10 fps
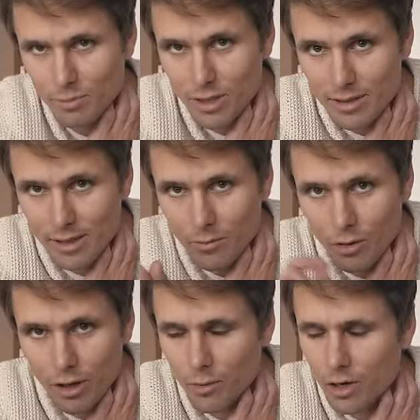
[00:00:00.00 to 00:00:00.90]
But the
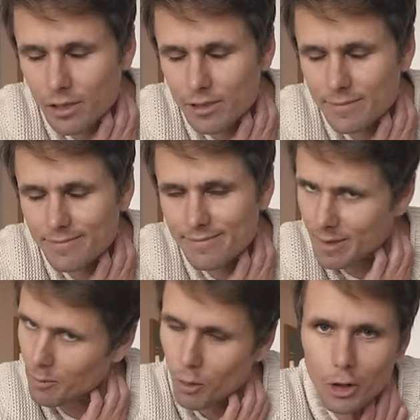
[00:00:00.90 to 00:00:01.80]
more you work,
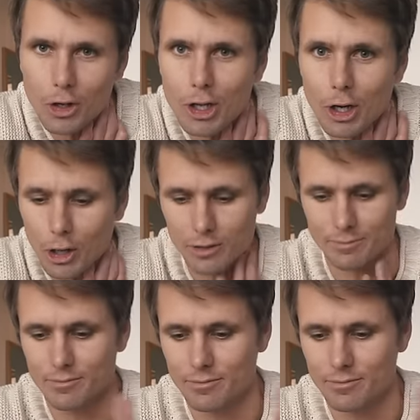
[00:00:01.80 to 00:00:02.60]
the more you learn.